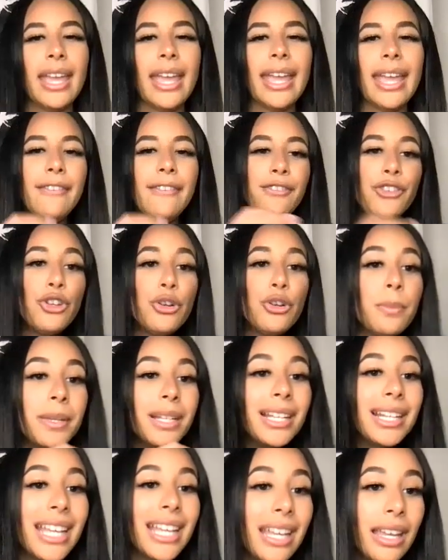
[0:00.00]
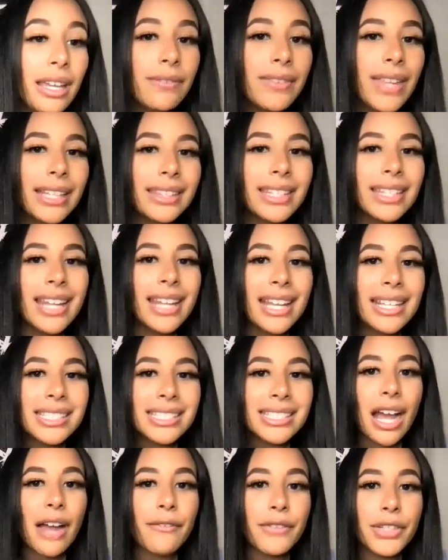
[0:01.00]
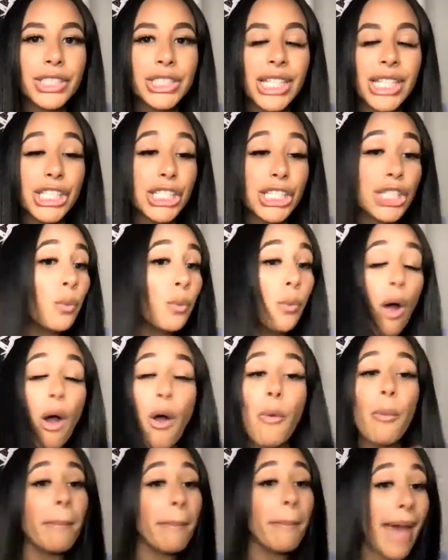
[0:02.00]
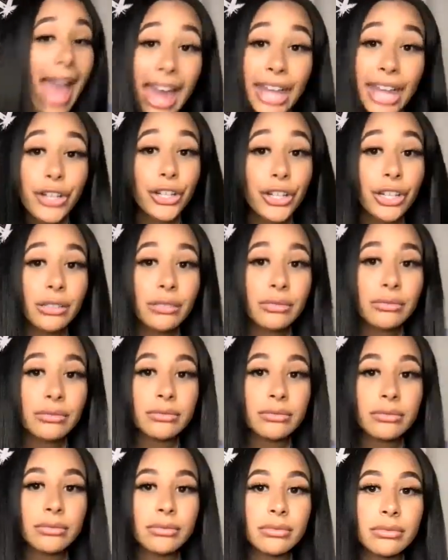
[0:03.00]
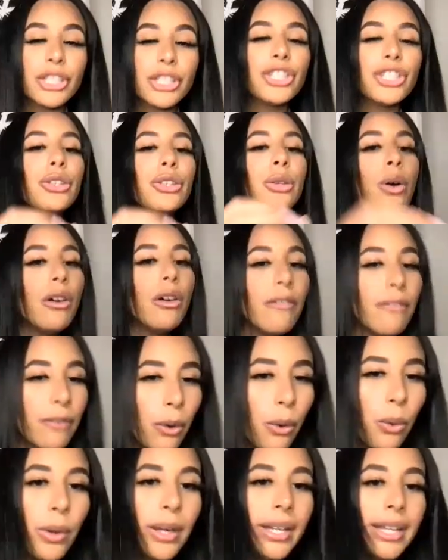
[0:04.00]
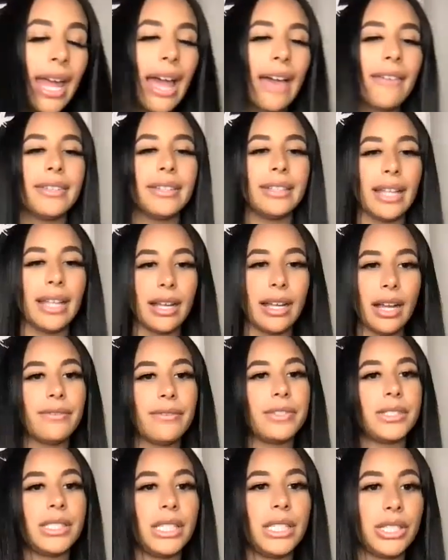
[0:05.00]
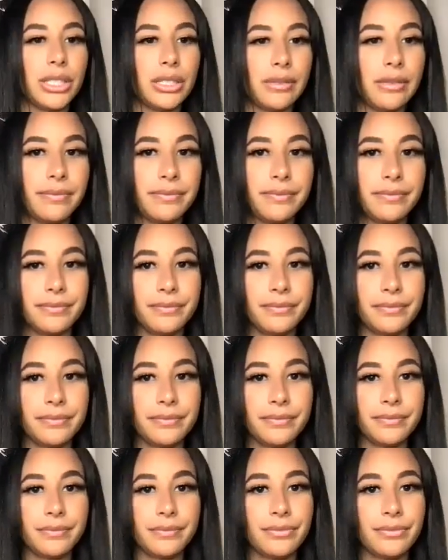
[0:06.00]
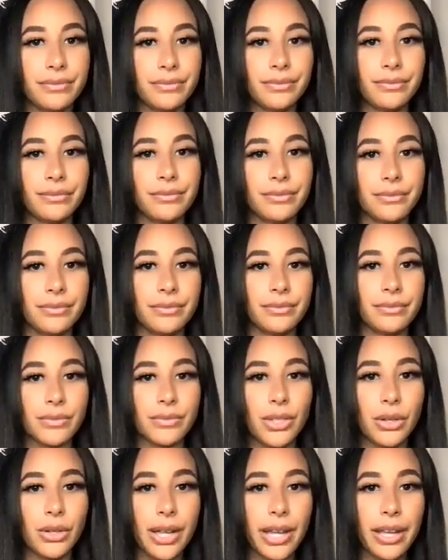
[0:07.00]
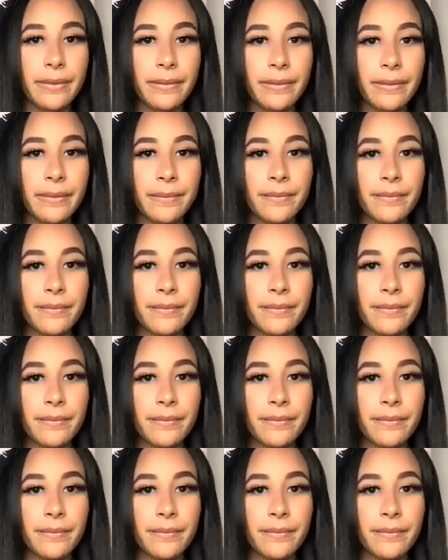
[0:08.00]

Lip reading: If you believe that the next conversation won't matter, you'll avoid having that conversation. Okay?